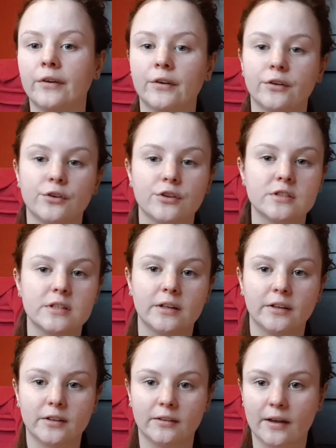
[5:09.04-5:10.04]
You just seen
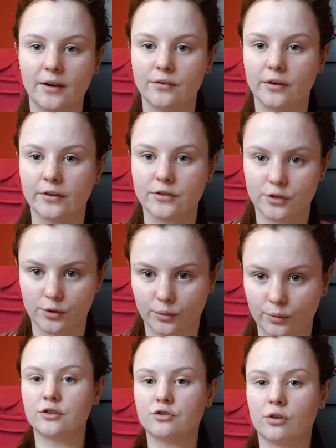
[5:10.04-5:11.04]
I've done that over like
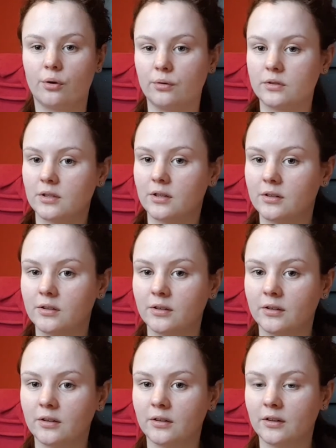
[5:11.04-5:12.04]
2 strokes.
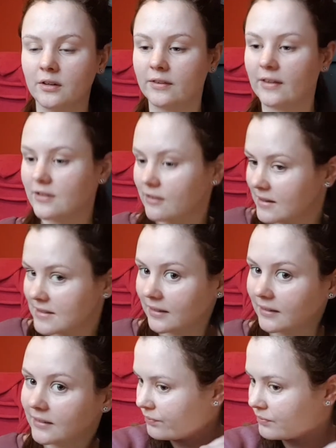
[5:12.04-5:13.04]
That's
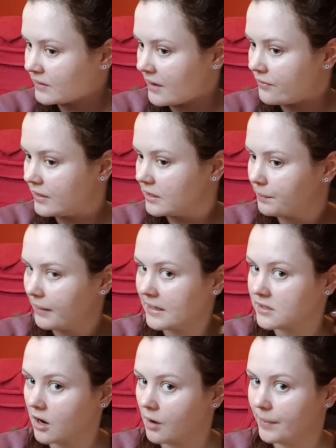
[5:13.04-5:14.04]
crazy. Definitely the
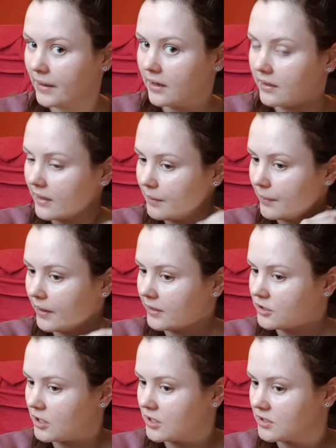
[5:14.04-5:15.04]
plates are bigger than my
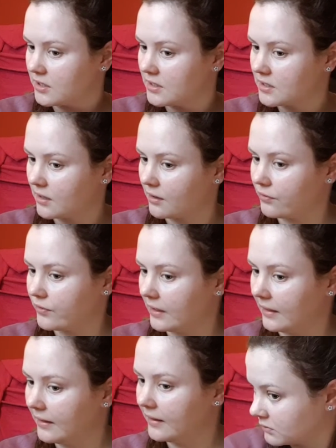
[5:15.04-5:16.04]
GHDs, so I could
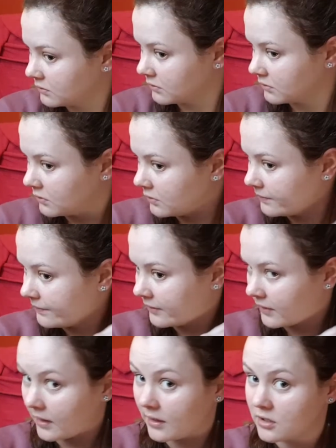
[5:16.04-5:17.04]
feel it.
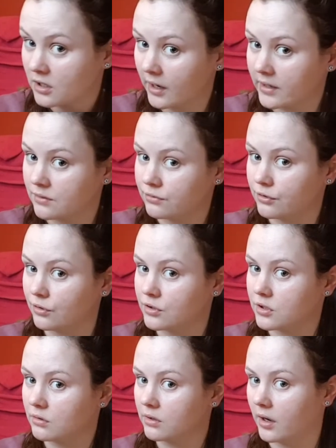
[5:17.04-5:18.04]
It's gliding through,
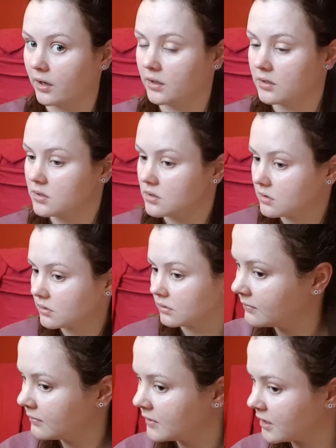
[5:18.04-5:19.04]
so nice.
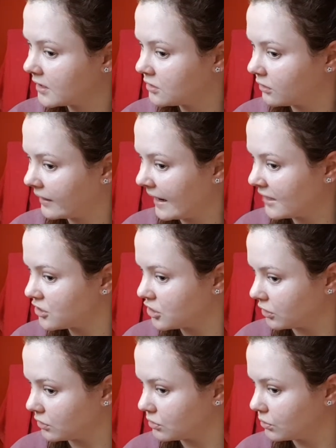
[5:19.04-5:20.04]
It's like it's not
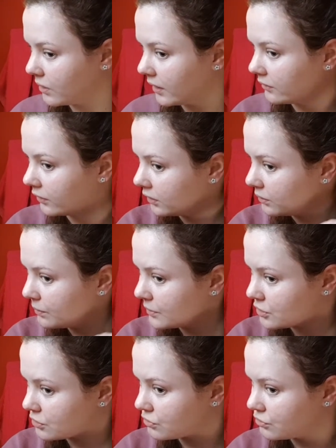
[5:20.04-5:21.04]
catching at all either, which
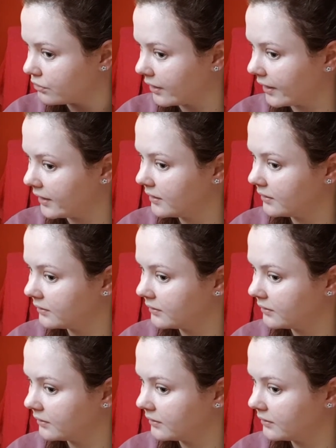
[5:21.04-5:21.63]
is great. And